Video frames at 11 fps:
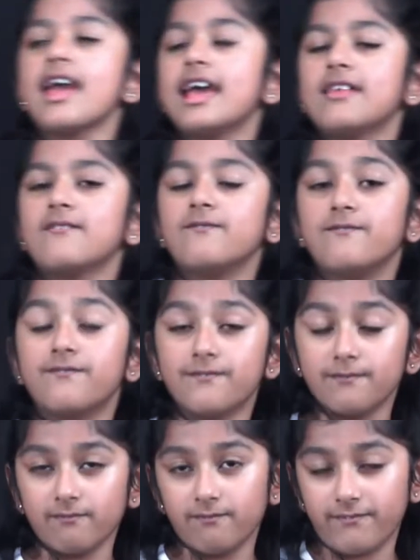in
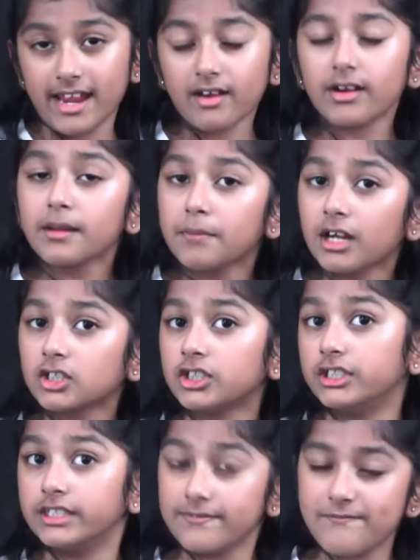very
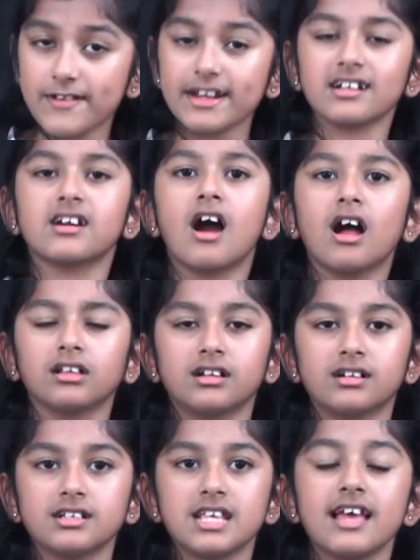much different
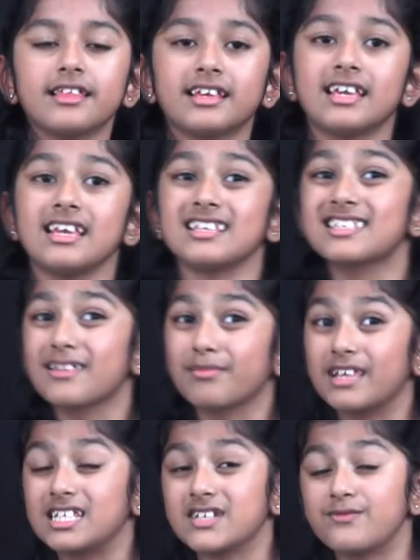colors. The keys can
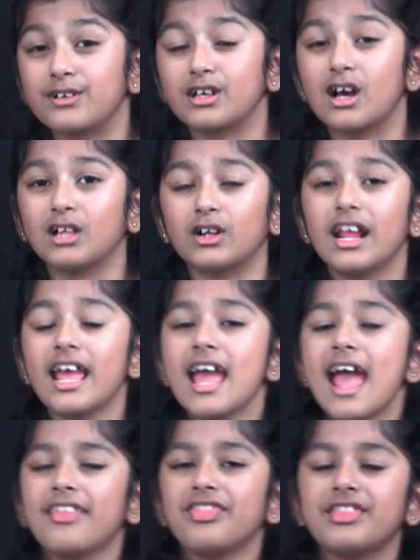be a different color.
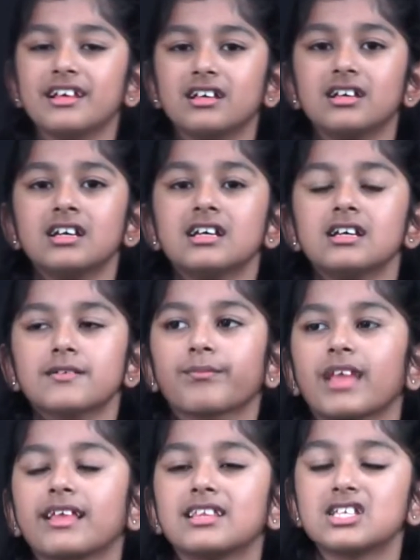And
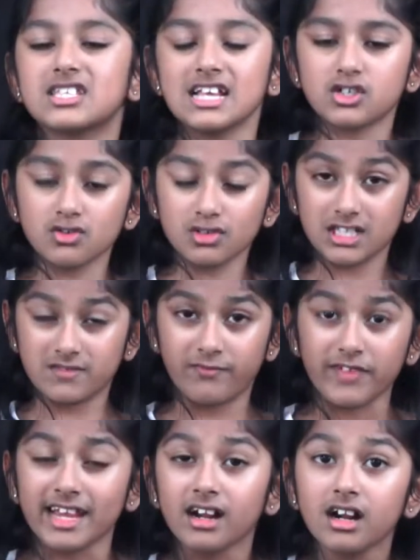the central
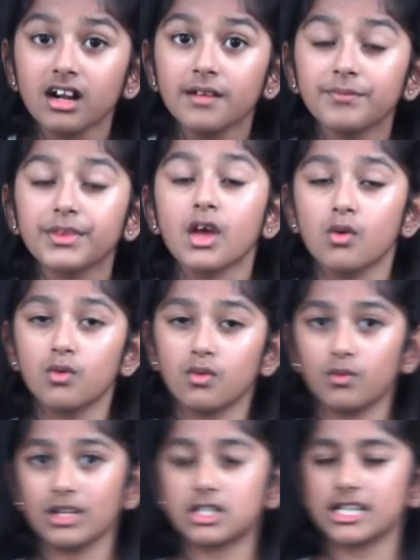sphere,
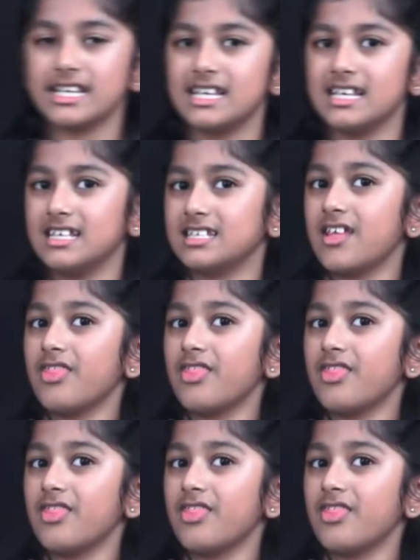which is